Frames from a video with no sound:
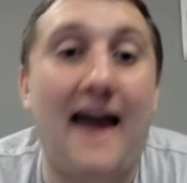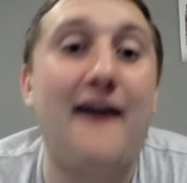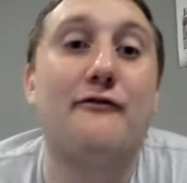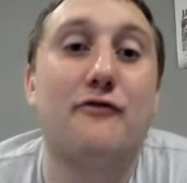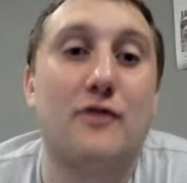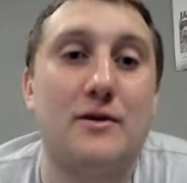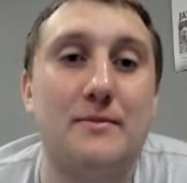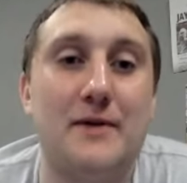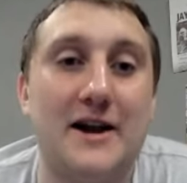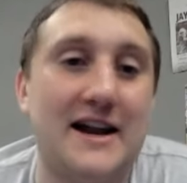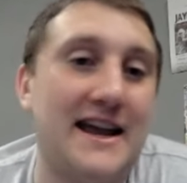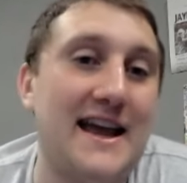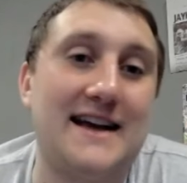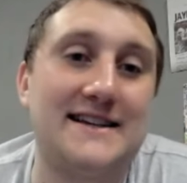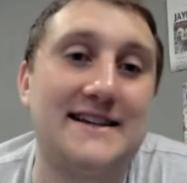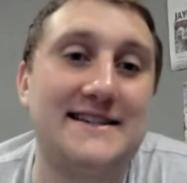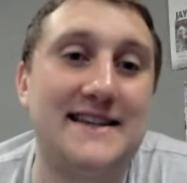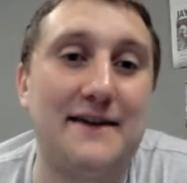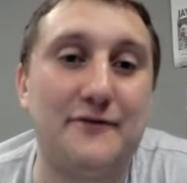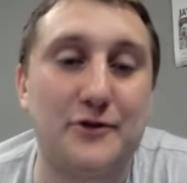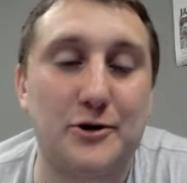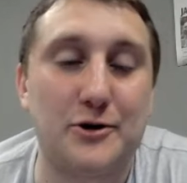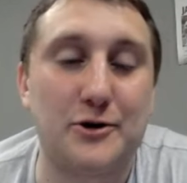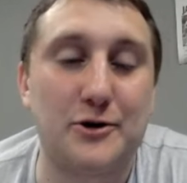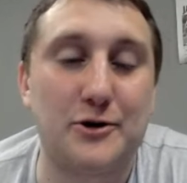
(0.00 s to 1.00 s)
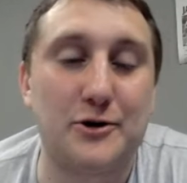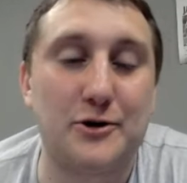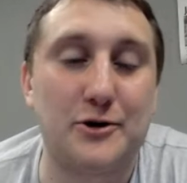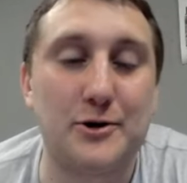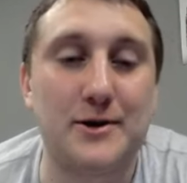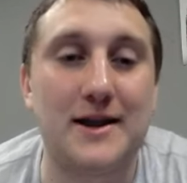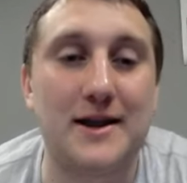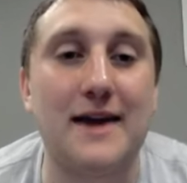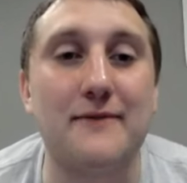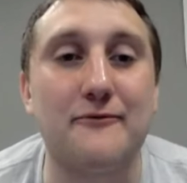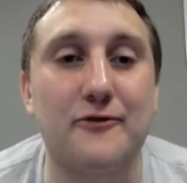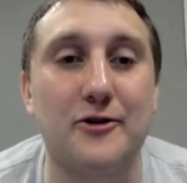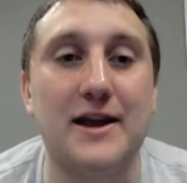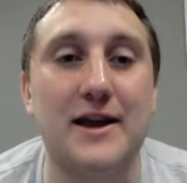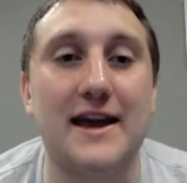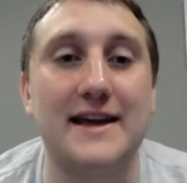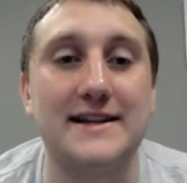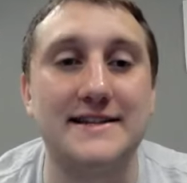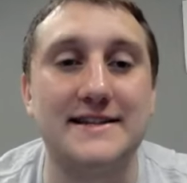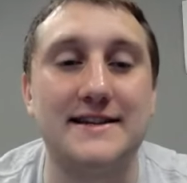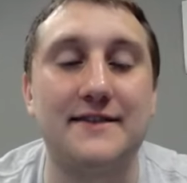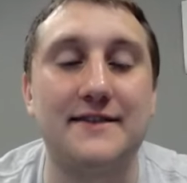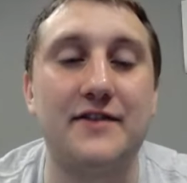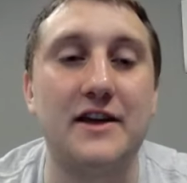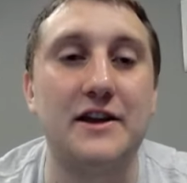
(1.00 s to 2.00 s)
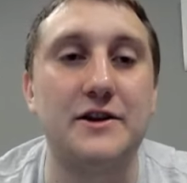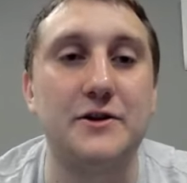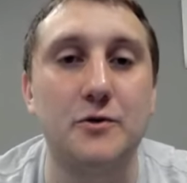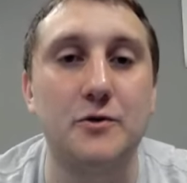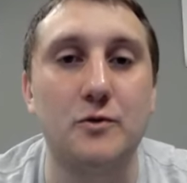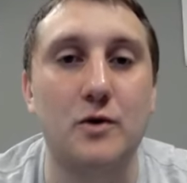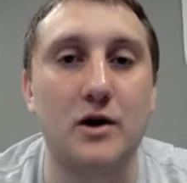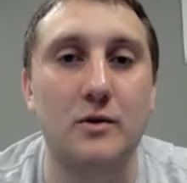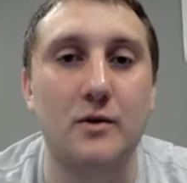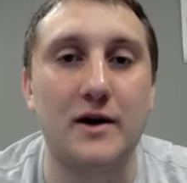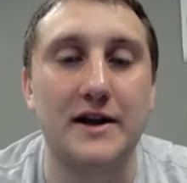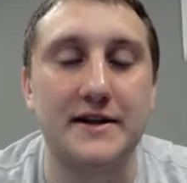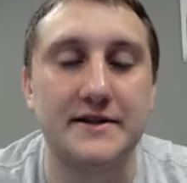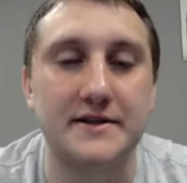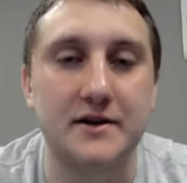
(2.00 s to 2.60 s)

everybody has to have a good game for Kansas if they do want to win.